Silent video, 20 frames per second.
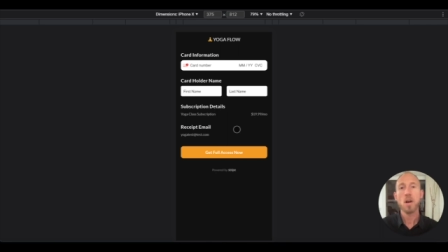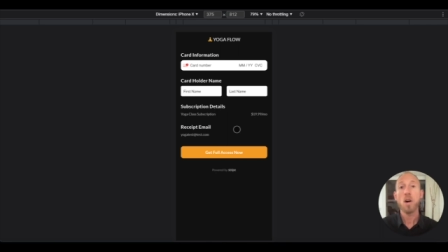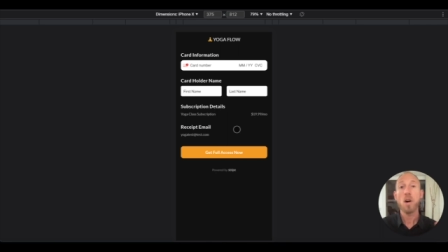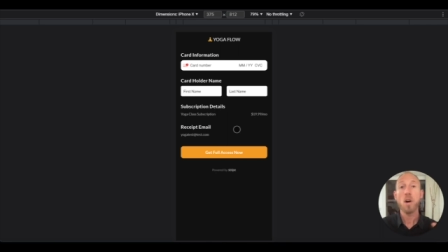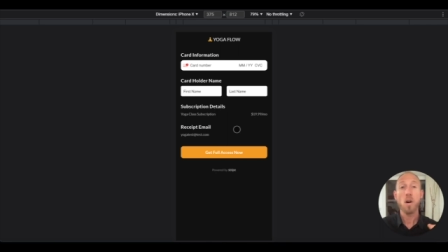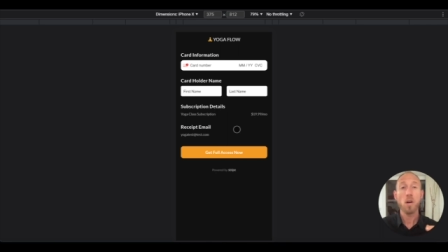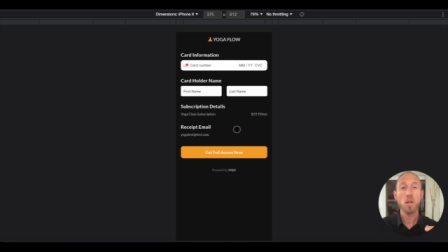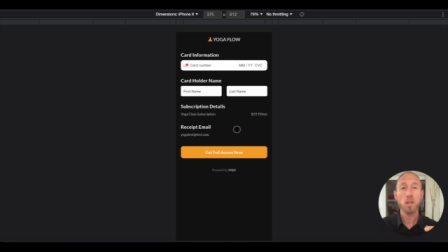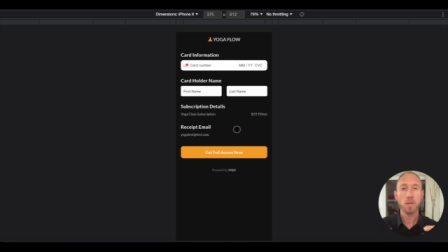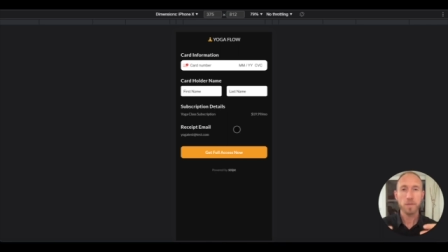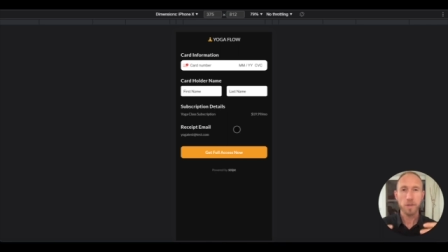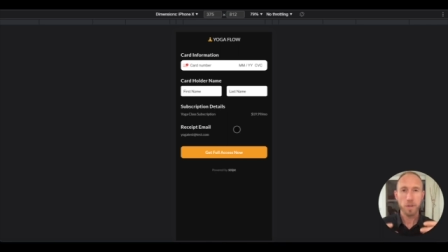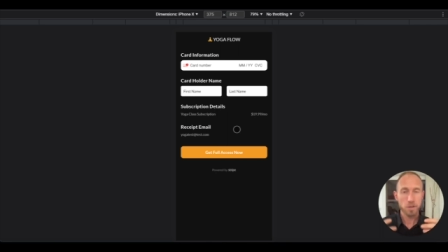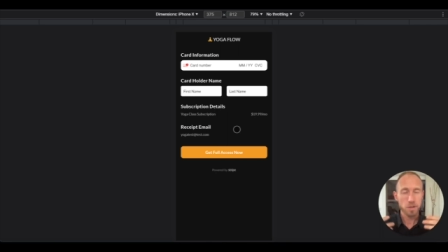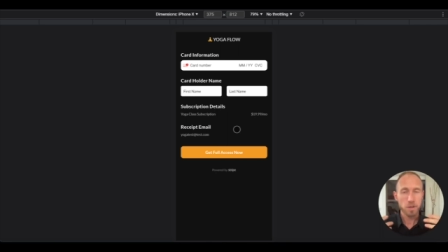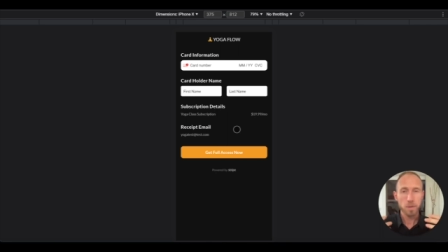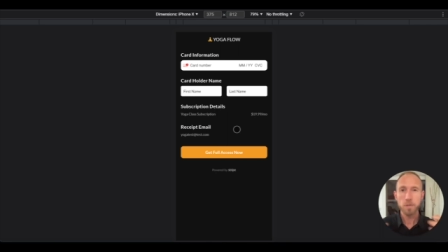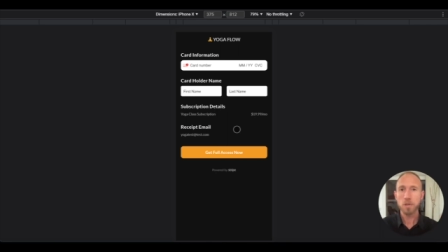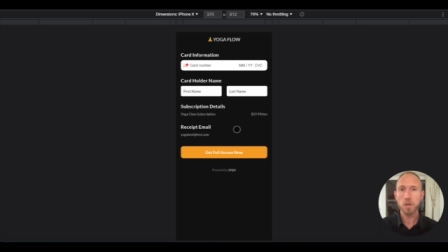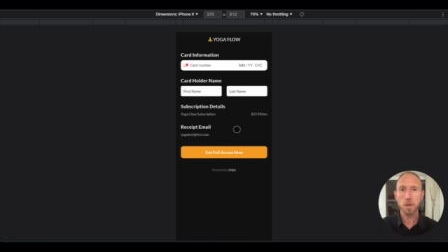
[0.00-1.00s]
all of their
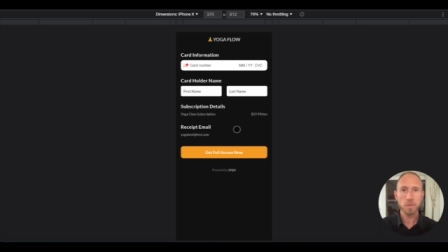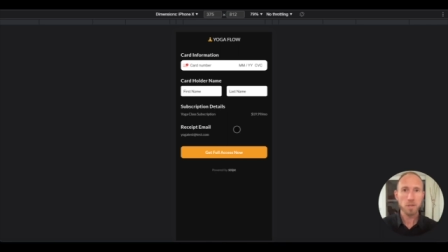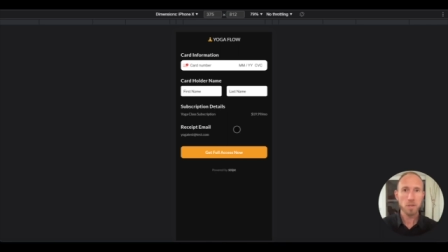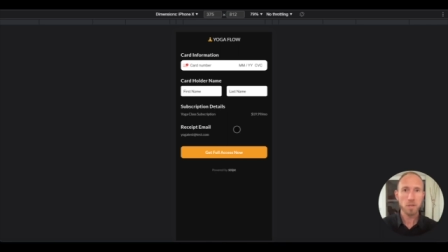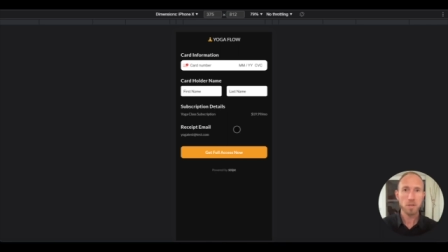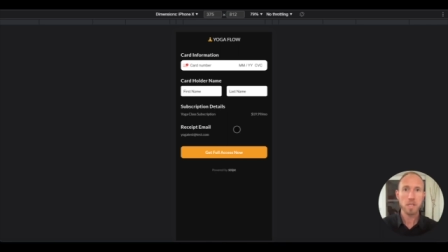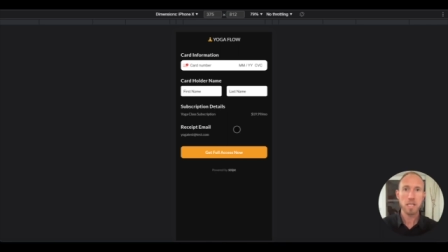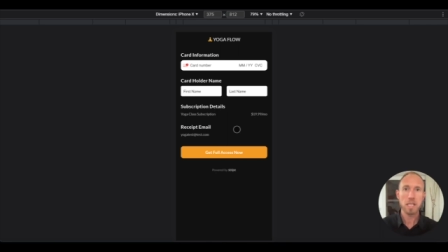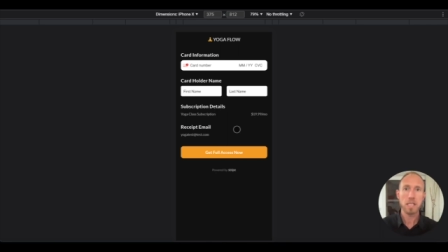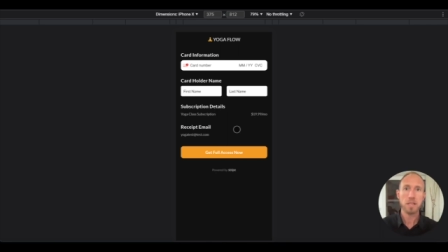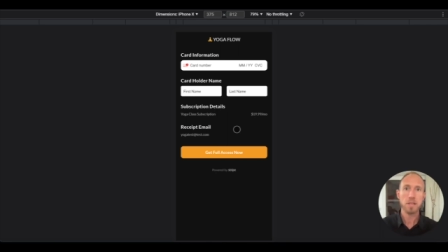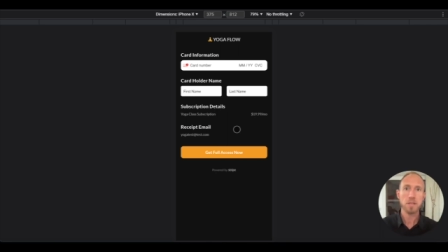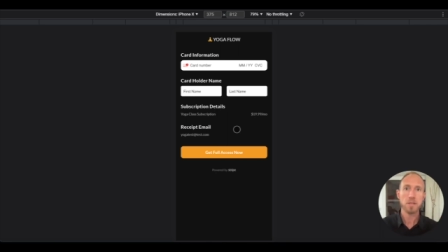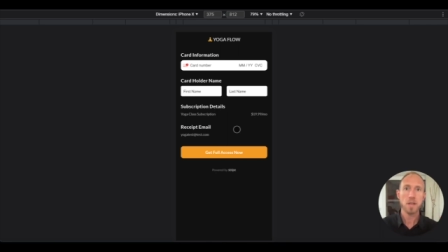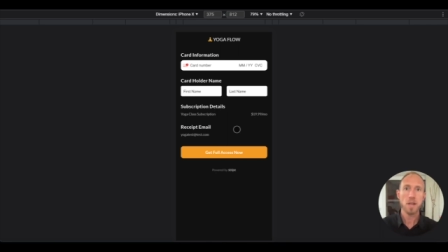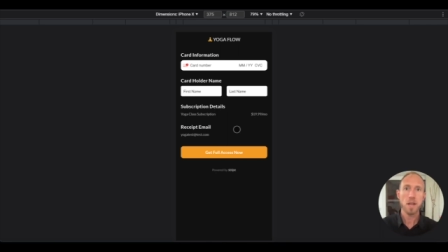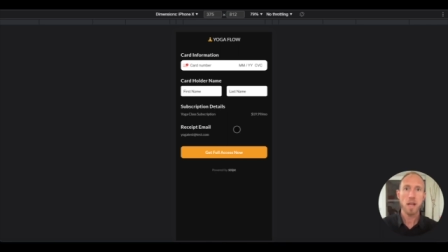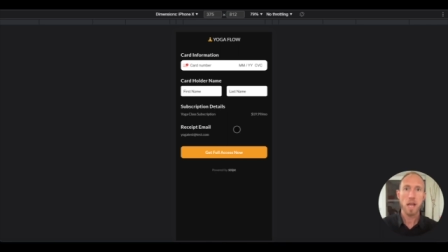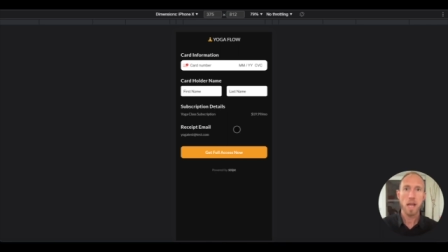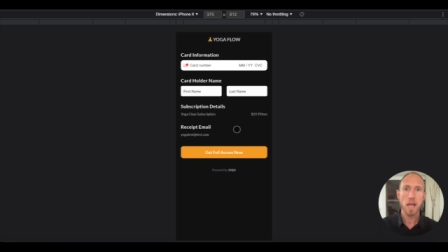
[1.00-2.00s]
subscription needs
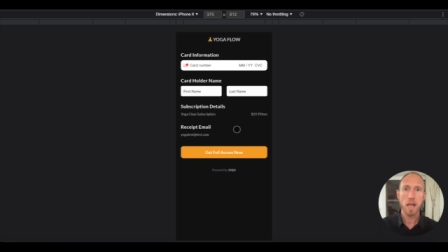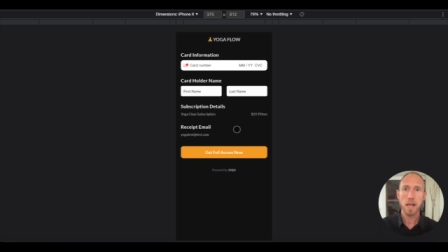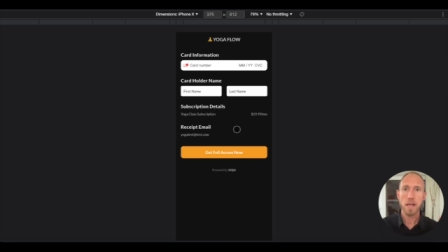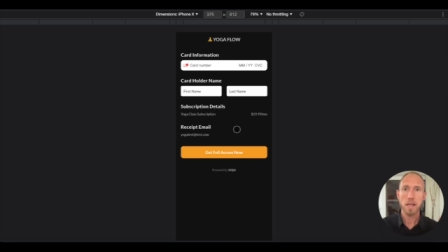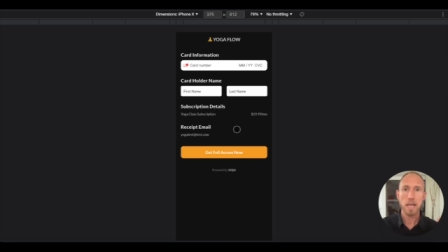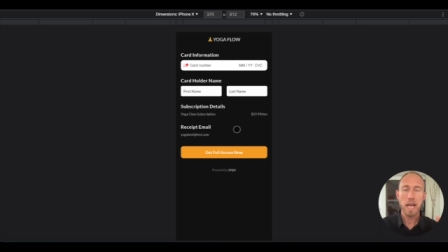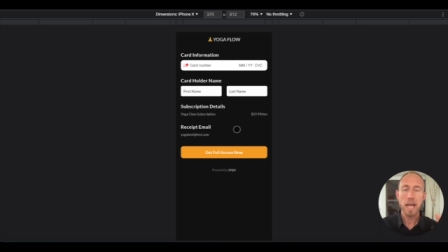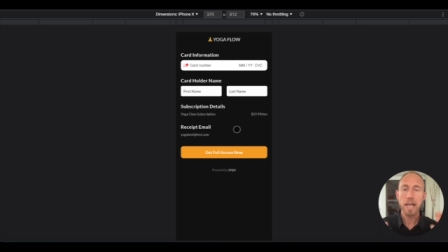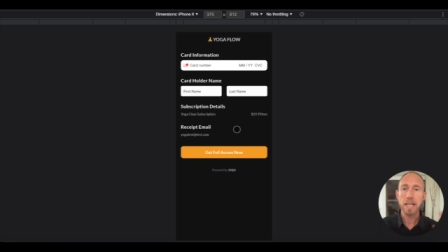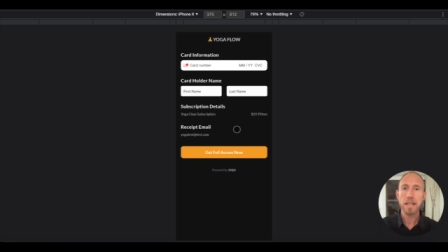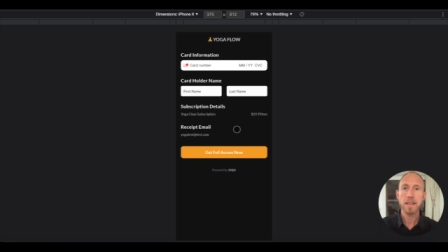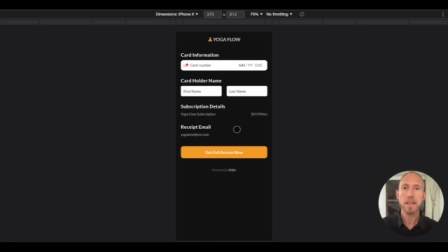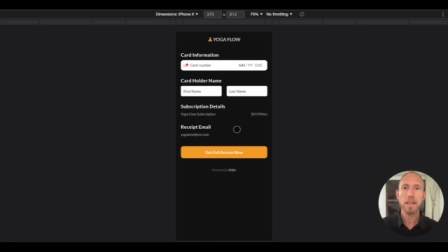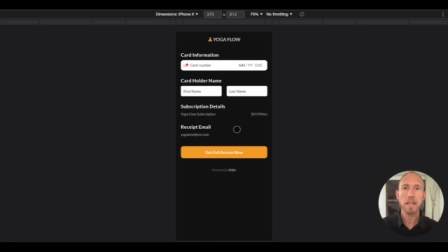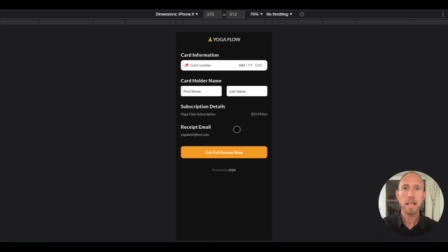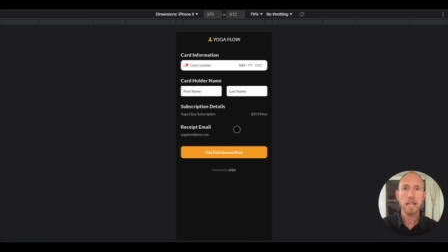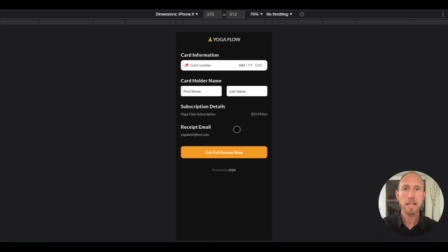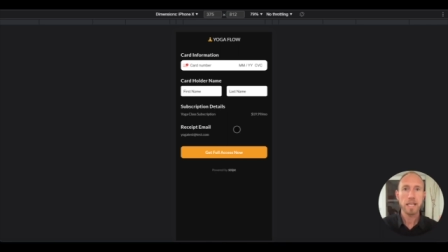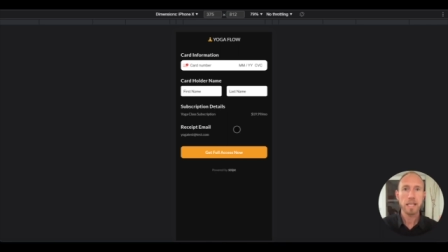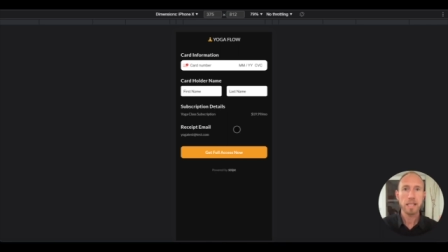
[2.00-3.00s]
and anything
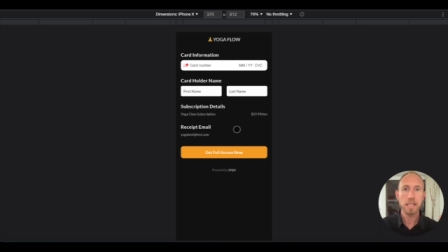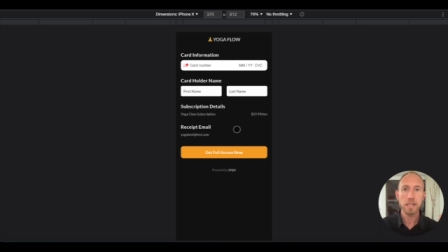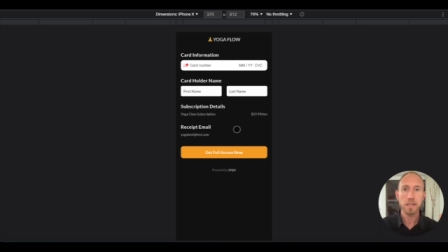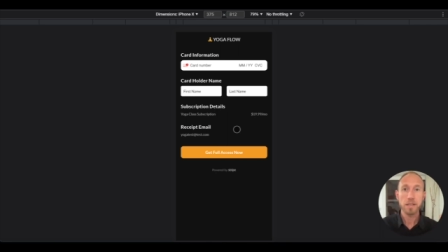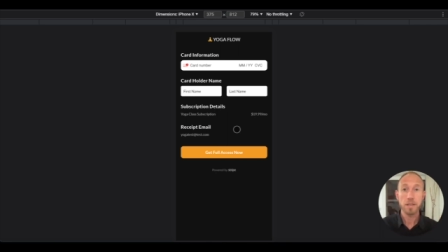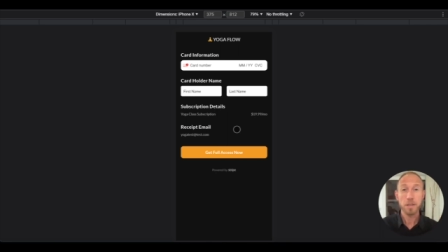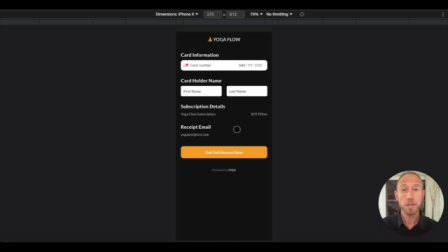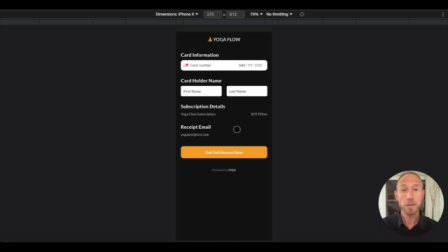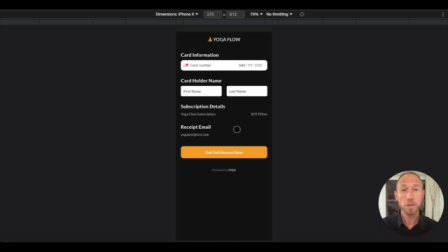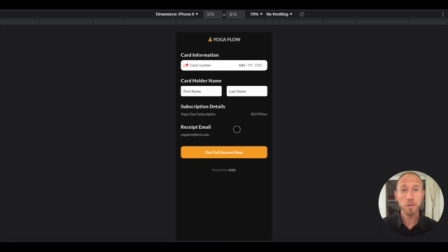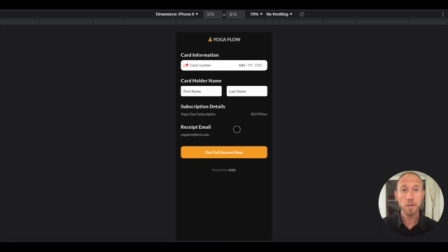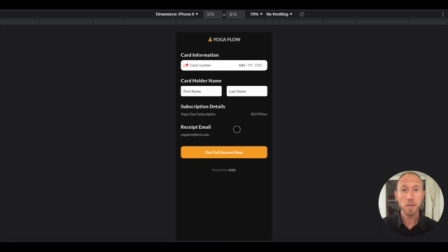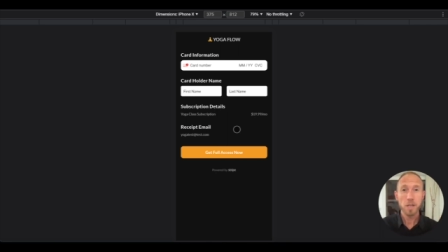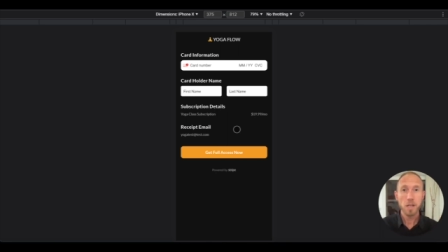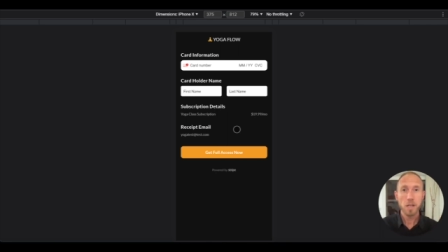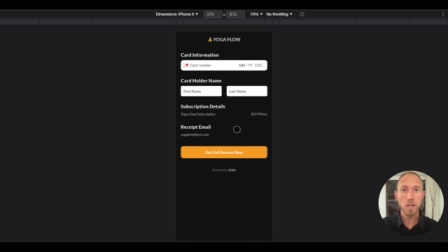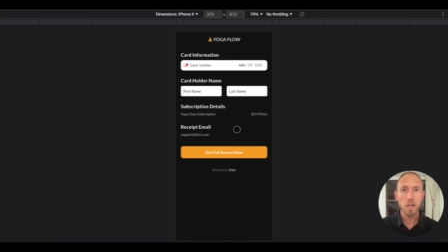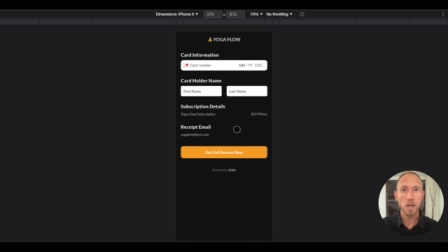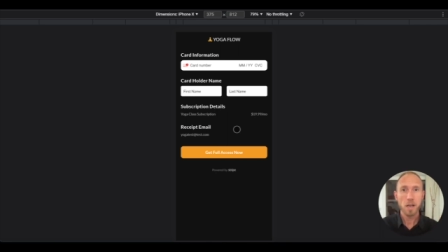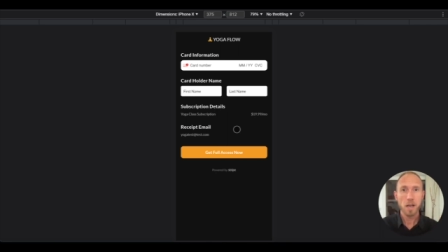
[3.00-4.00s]
that they need to do
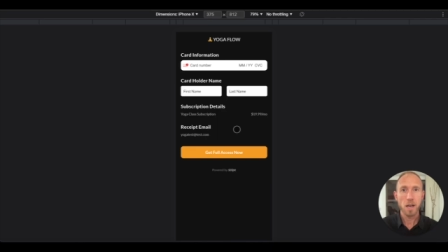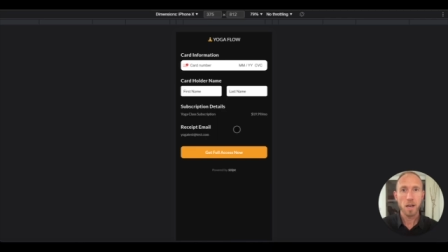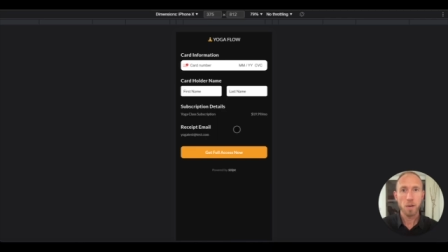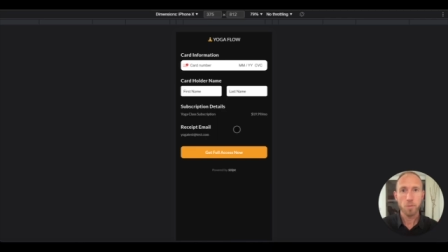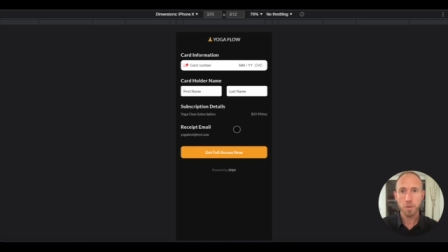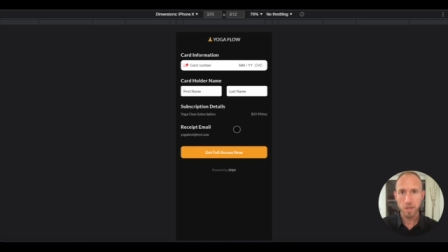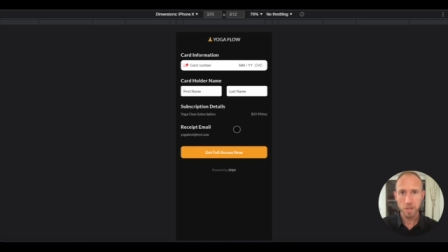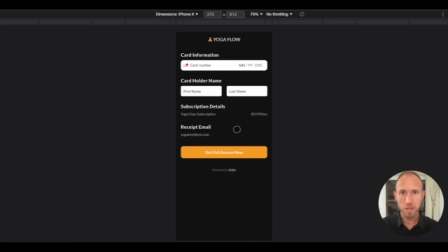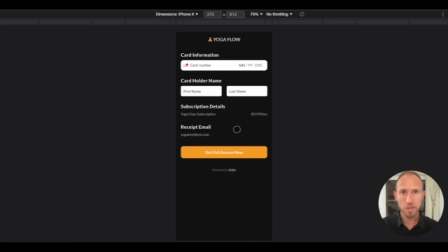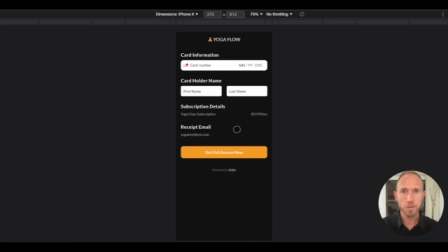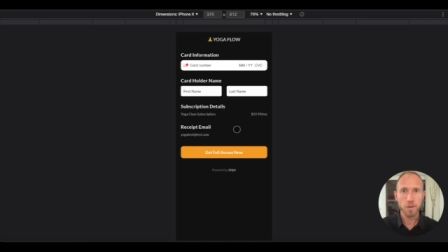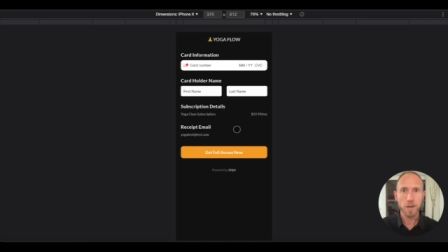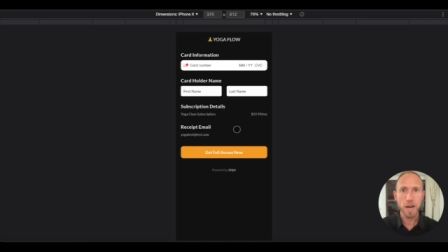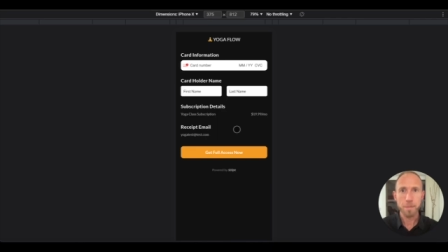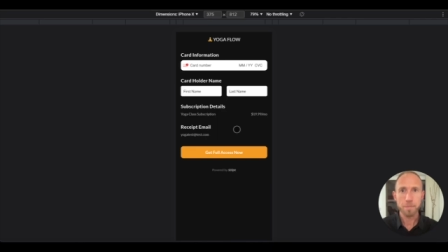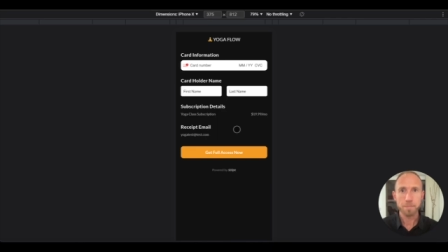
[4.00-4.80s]
uh, within your app.